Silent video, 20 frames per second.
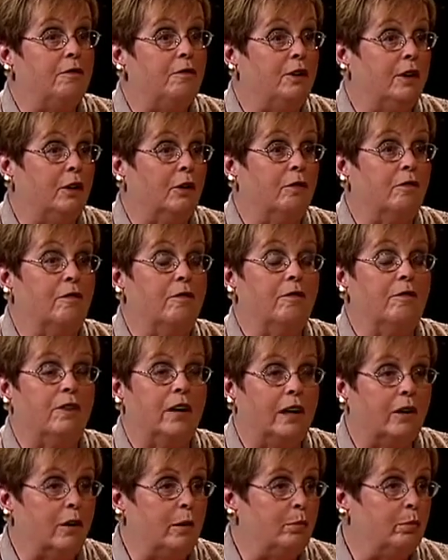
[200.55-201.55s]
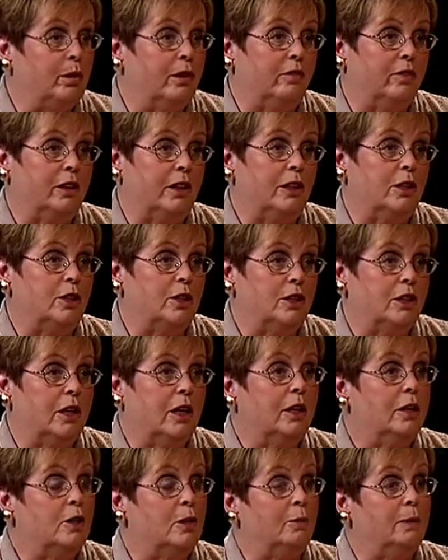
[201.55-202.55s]
feel very privileged
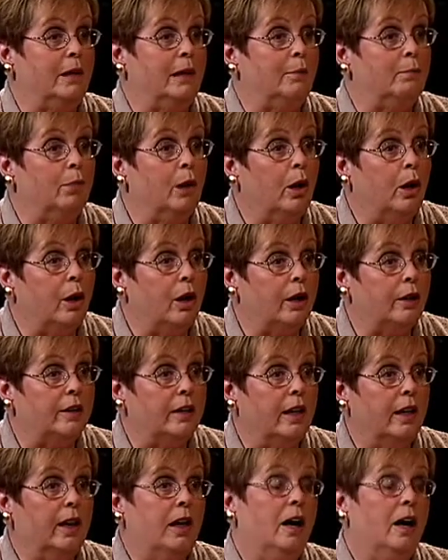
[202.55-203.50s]
to be a part